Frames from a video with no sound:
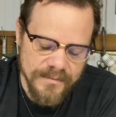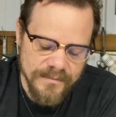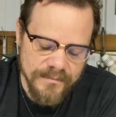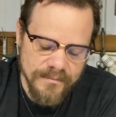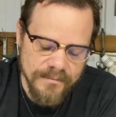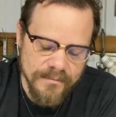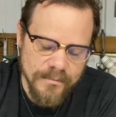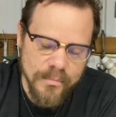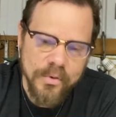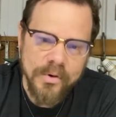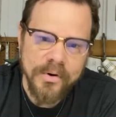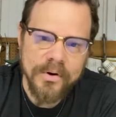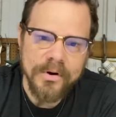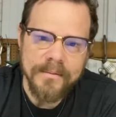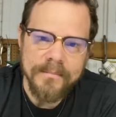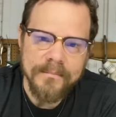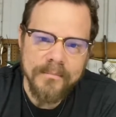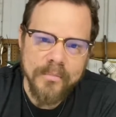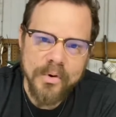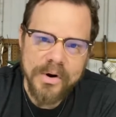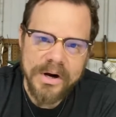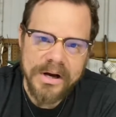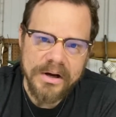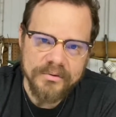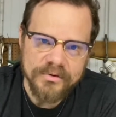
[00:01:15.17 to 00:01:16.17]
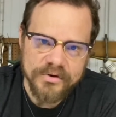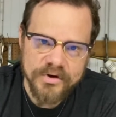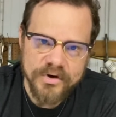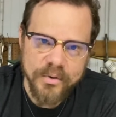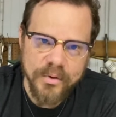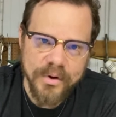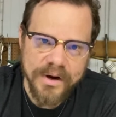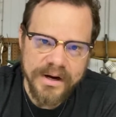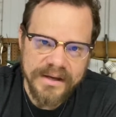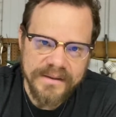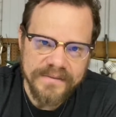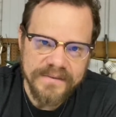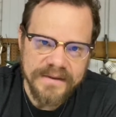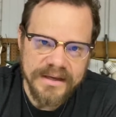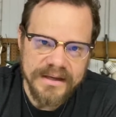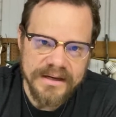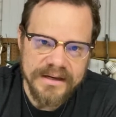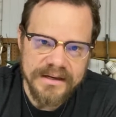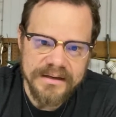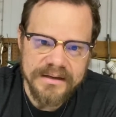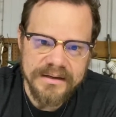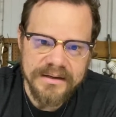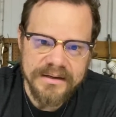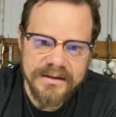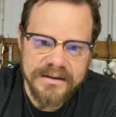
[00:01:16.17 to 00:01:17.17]
more outgoing
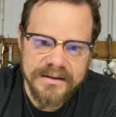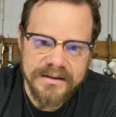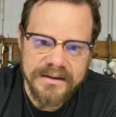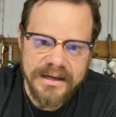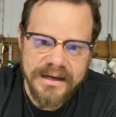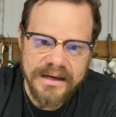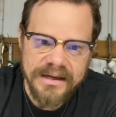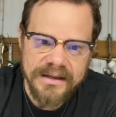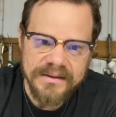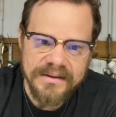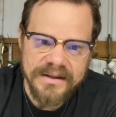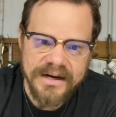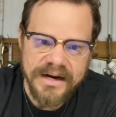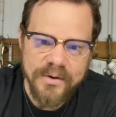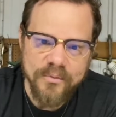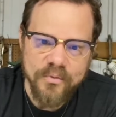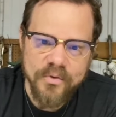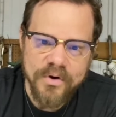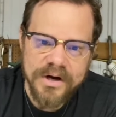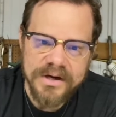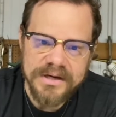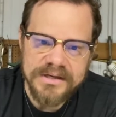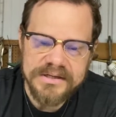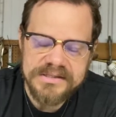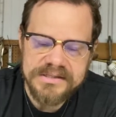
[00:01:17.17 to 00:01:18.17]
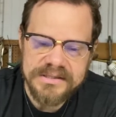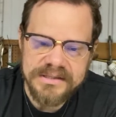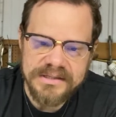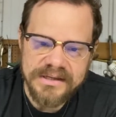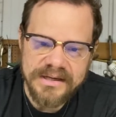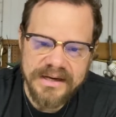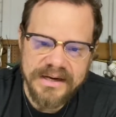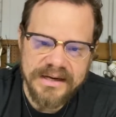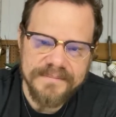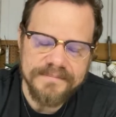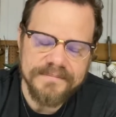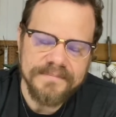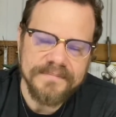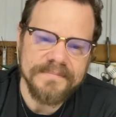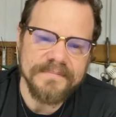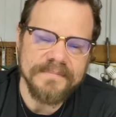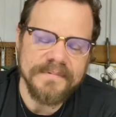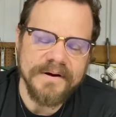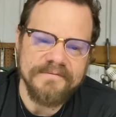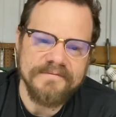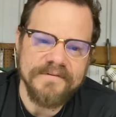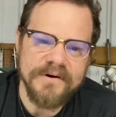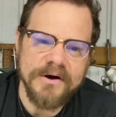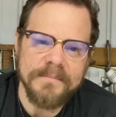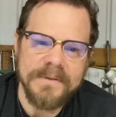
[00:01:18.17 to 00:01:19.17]
than I was, and
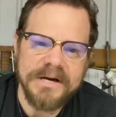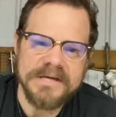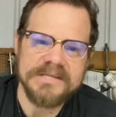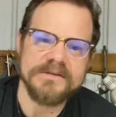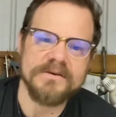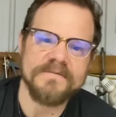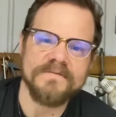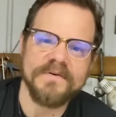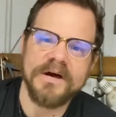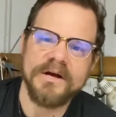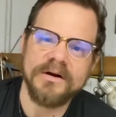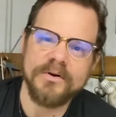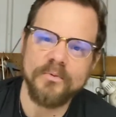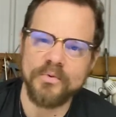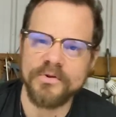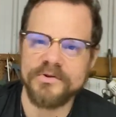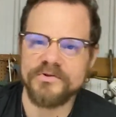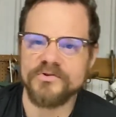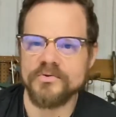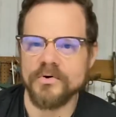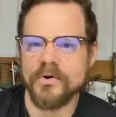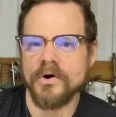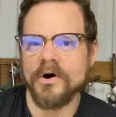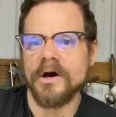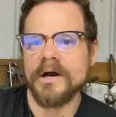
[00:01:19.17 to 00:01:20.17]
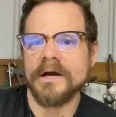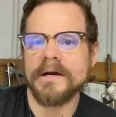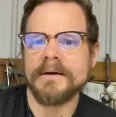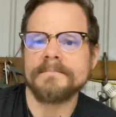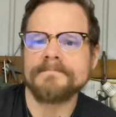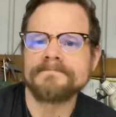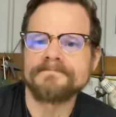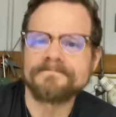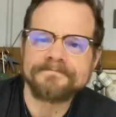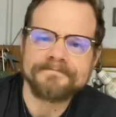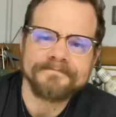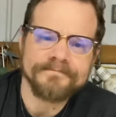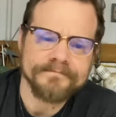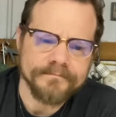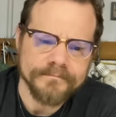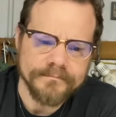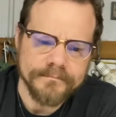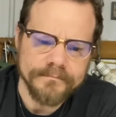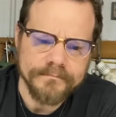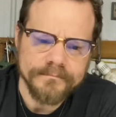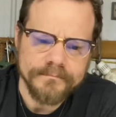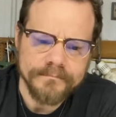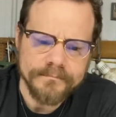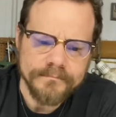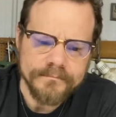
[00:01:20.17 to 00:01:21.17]
I found myself kind of withdrawing
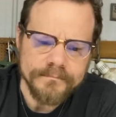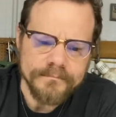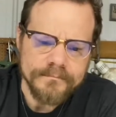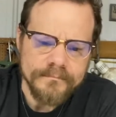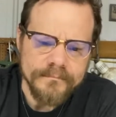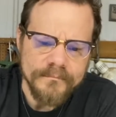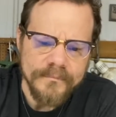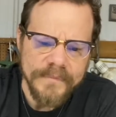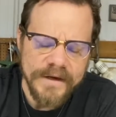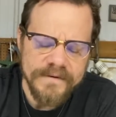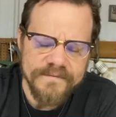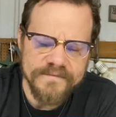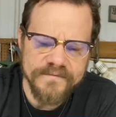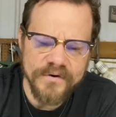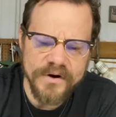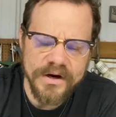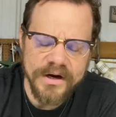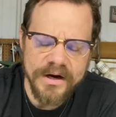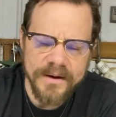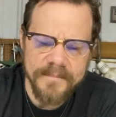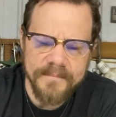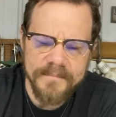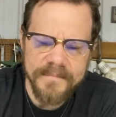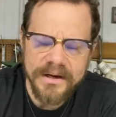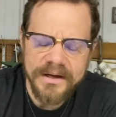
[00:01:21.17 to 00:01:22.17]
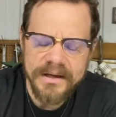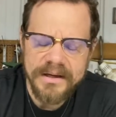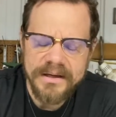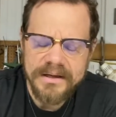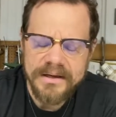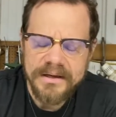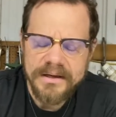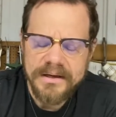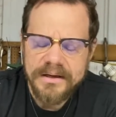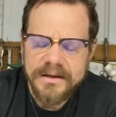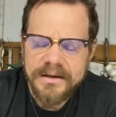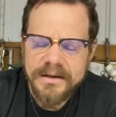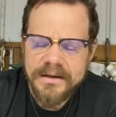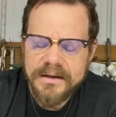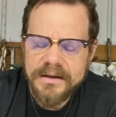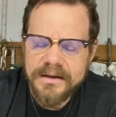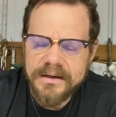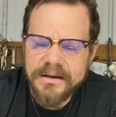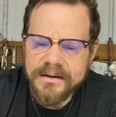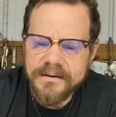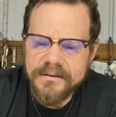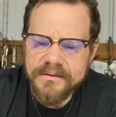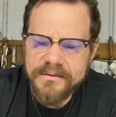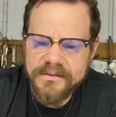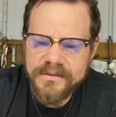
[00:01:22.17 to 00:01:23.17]
from
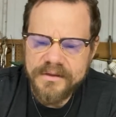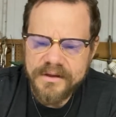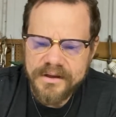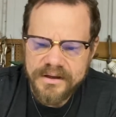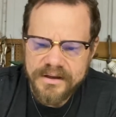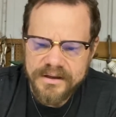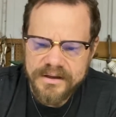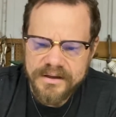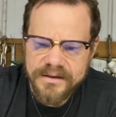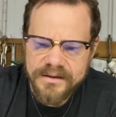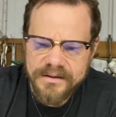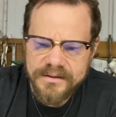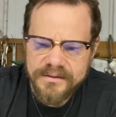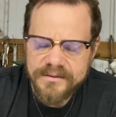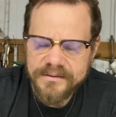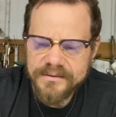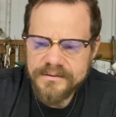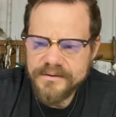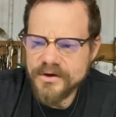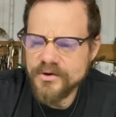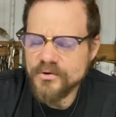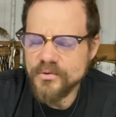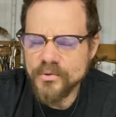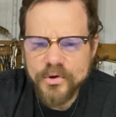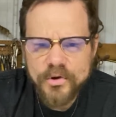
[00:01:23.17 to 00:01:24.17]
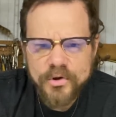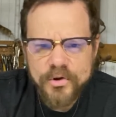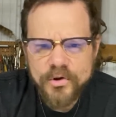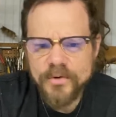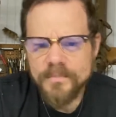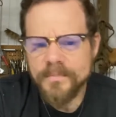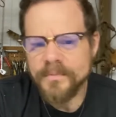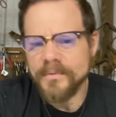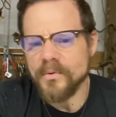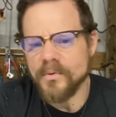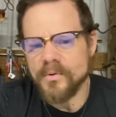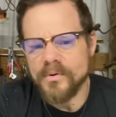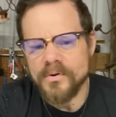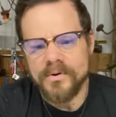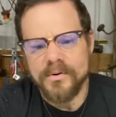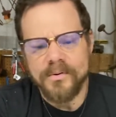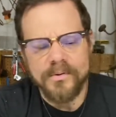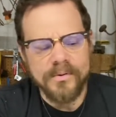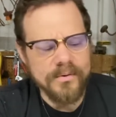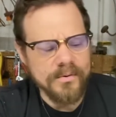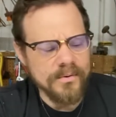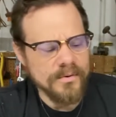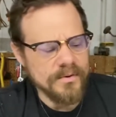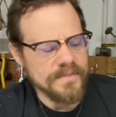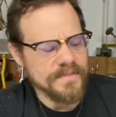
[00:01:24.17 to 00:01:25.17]
the group
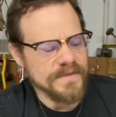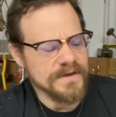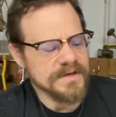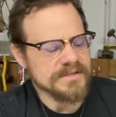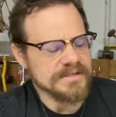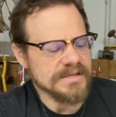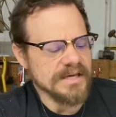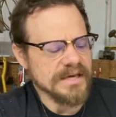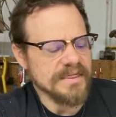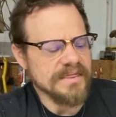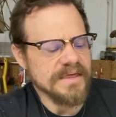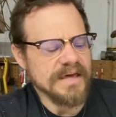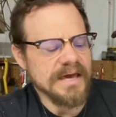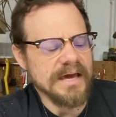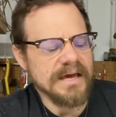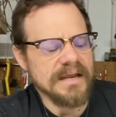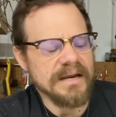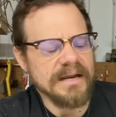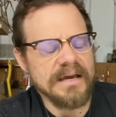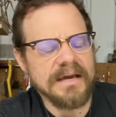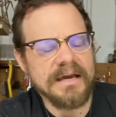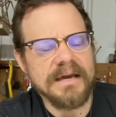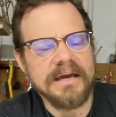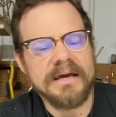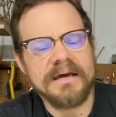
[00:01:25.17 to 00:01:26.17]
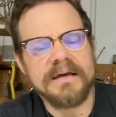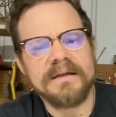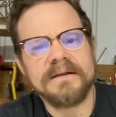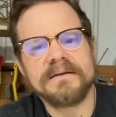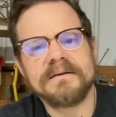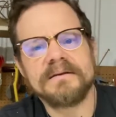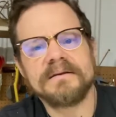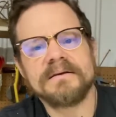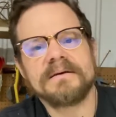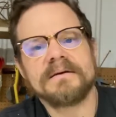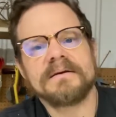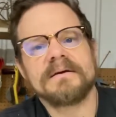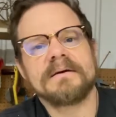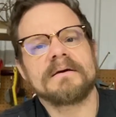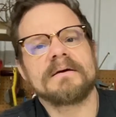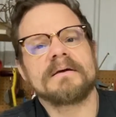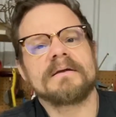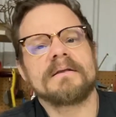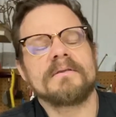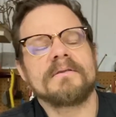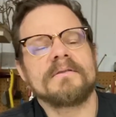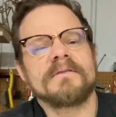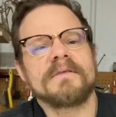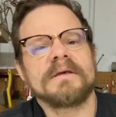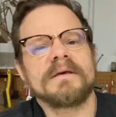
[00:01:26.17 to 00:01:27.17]
or things like that. And
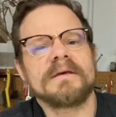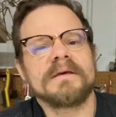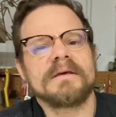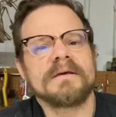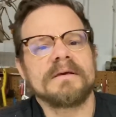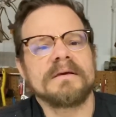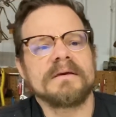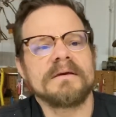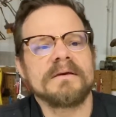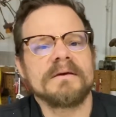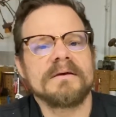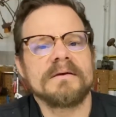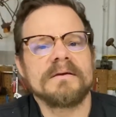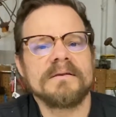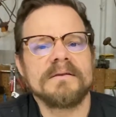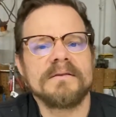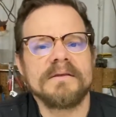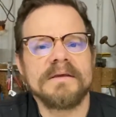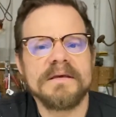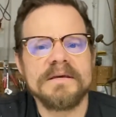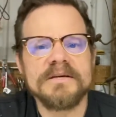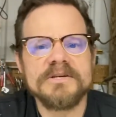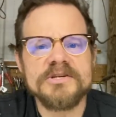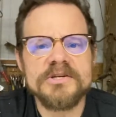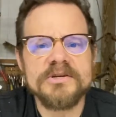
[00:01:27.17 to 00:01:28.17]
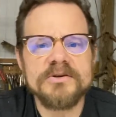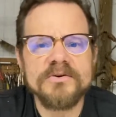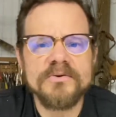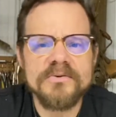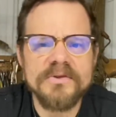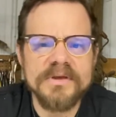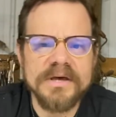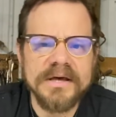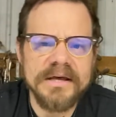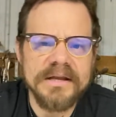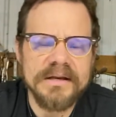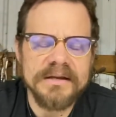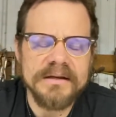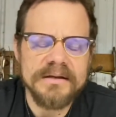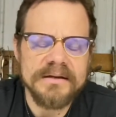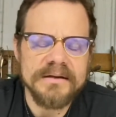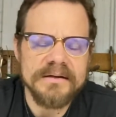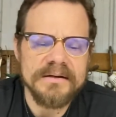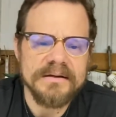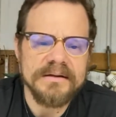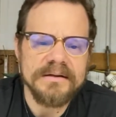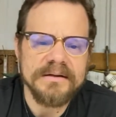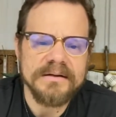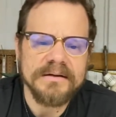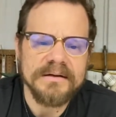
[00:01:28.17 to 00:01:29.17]
the issue that
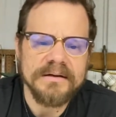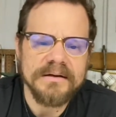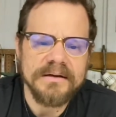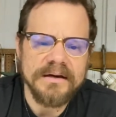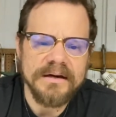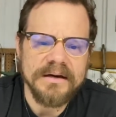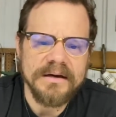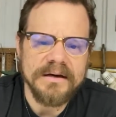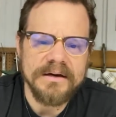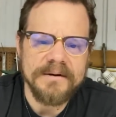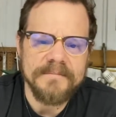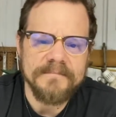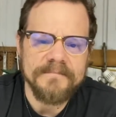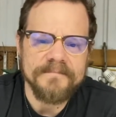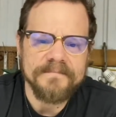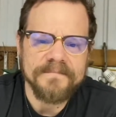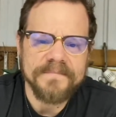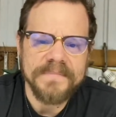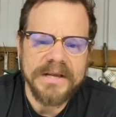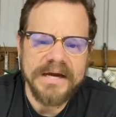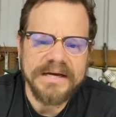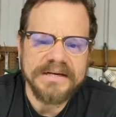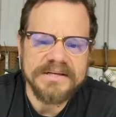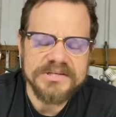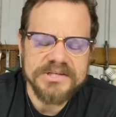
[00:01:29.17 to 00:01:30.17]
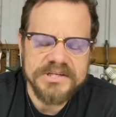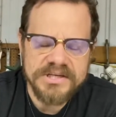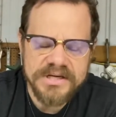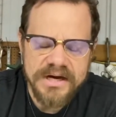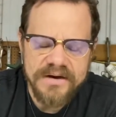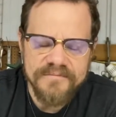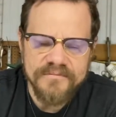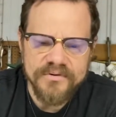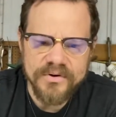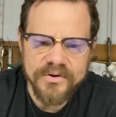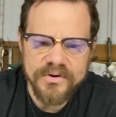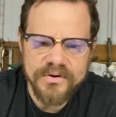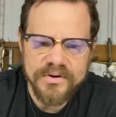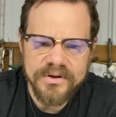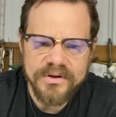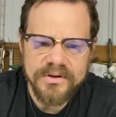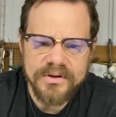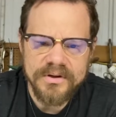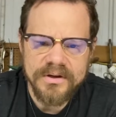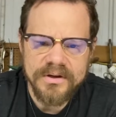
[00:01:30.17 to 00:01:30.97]
I discovered